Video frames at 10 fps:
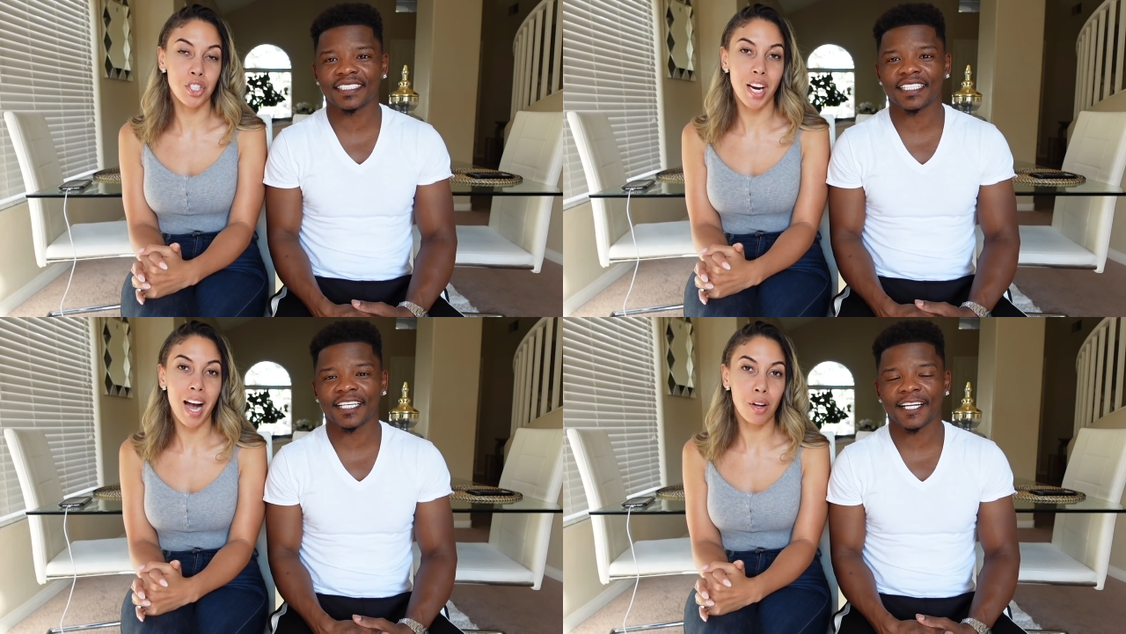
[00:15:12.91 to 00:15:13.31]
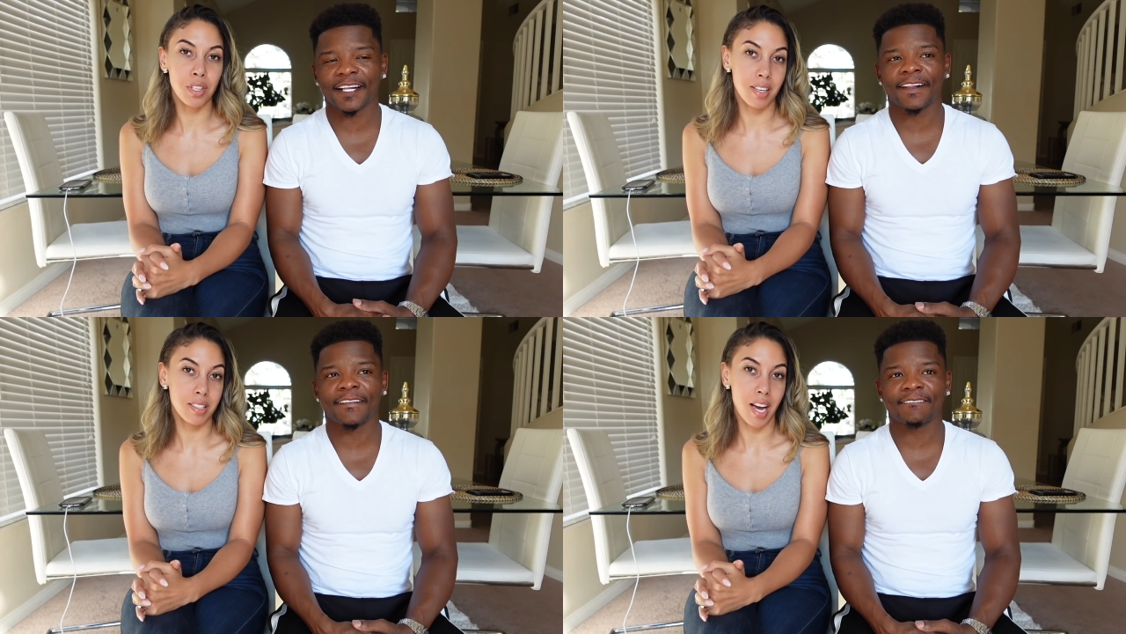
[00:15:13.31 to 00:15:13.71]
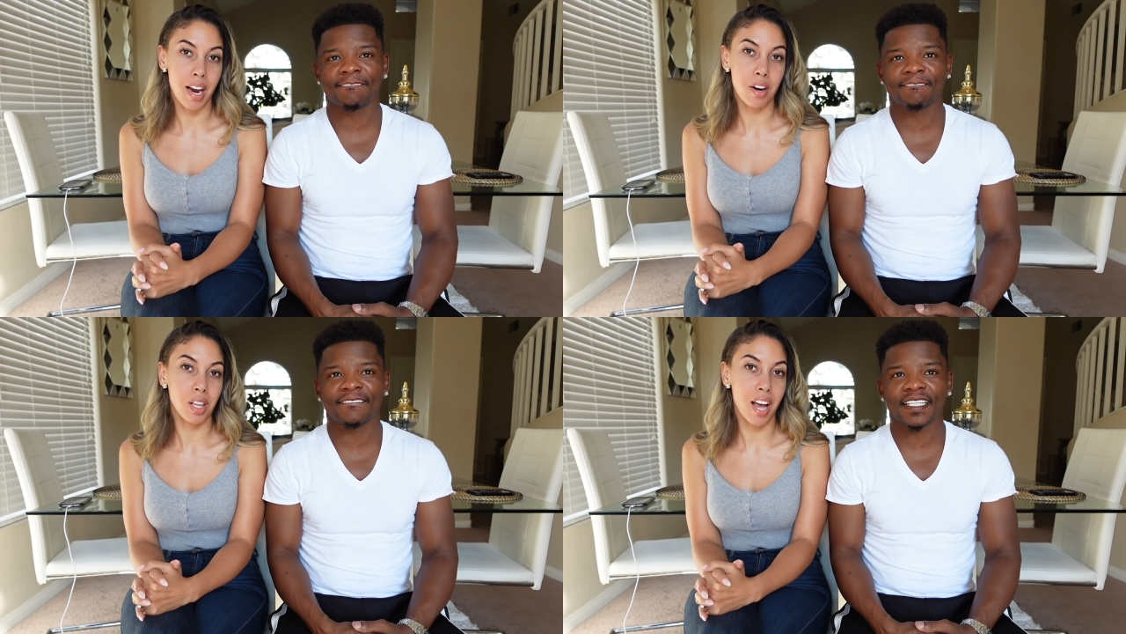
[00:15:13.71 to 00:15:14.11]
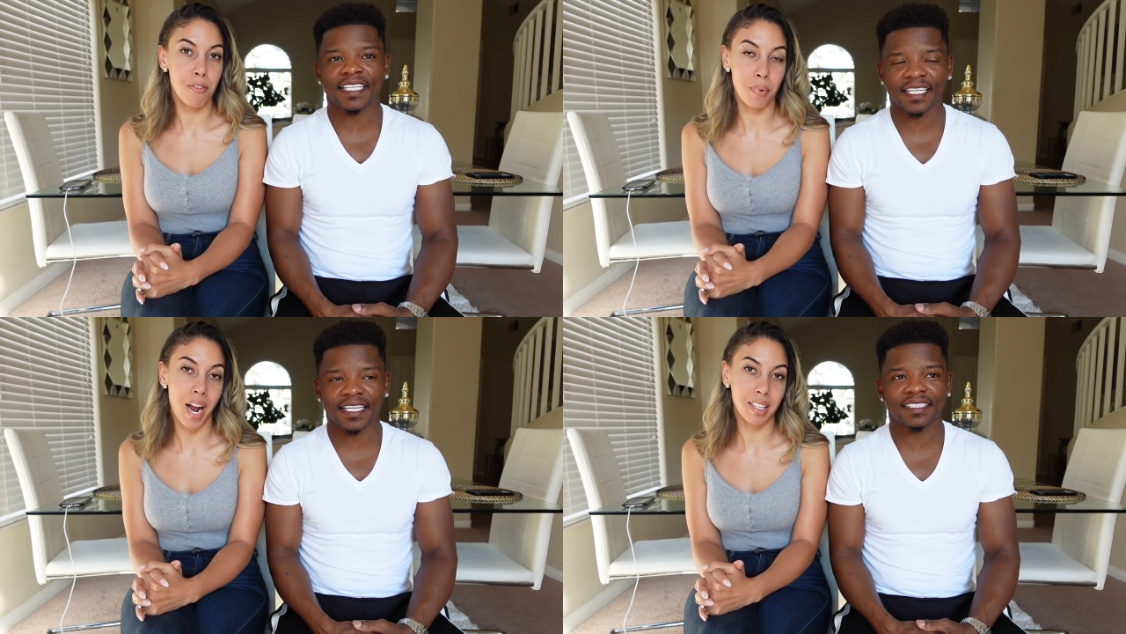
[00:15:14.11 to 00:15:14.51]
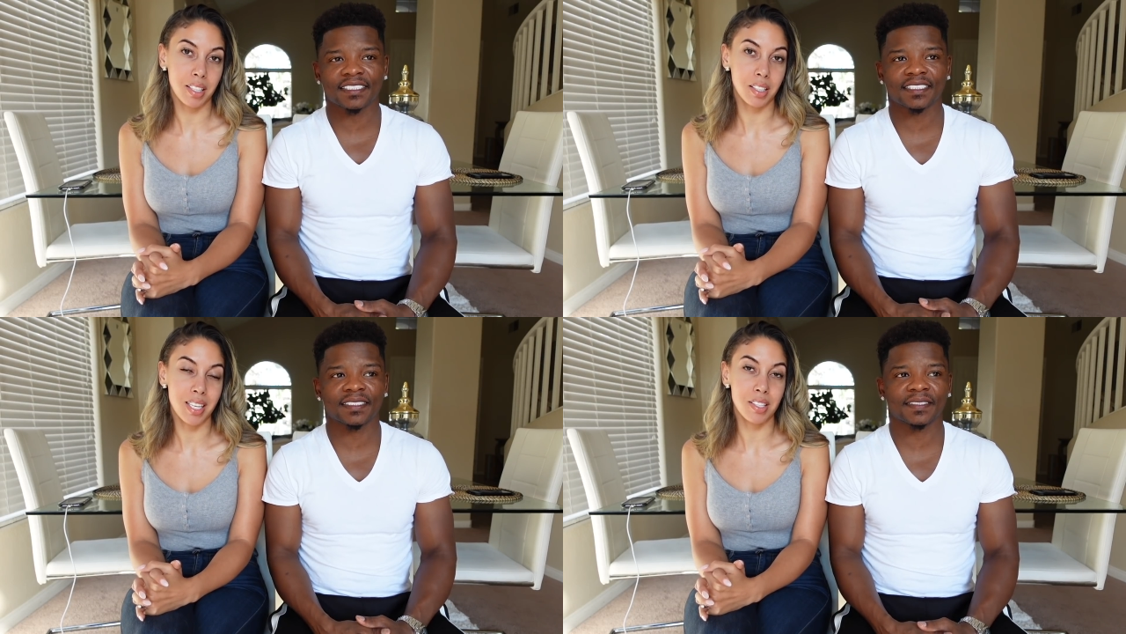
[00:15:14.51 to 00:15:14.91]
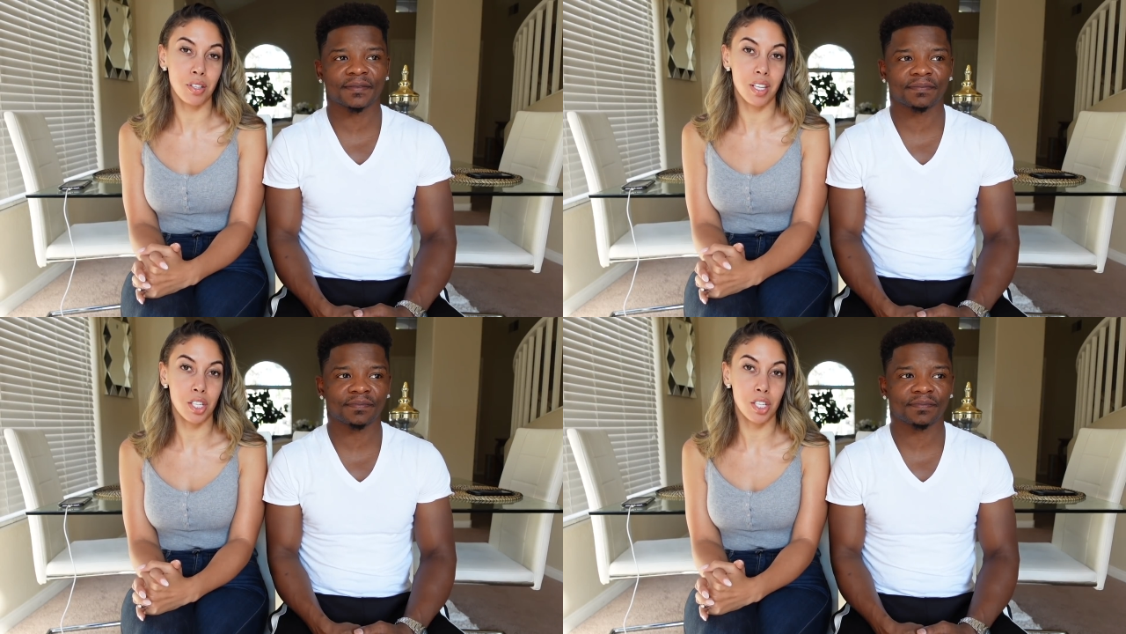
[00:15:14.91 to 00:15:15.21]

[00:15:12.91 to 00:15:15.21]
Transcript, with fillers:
Speaker 1: child their entire life yes. practically until they